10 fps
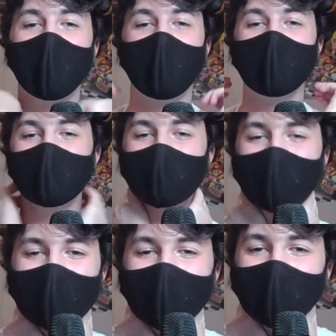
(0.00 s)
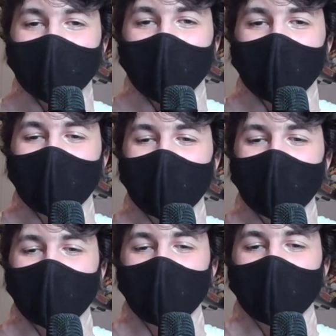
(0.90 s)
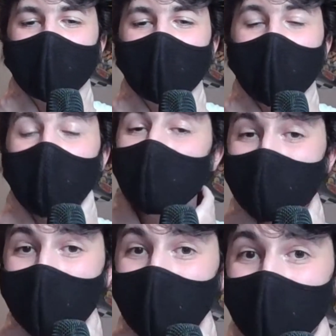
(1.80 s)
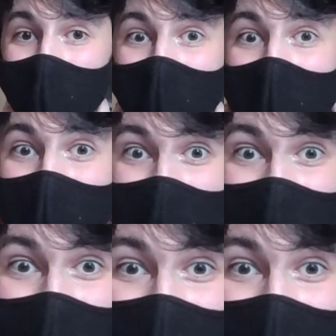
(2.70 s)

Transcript: I don't know how to feel. I'm excited for it. I'm definitely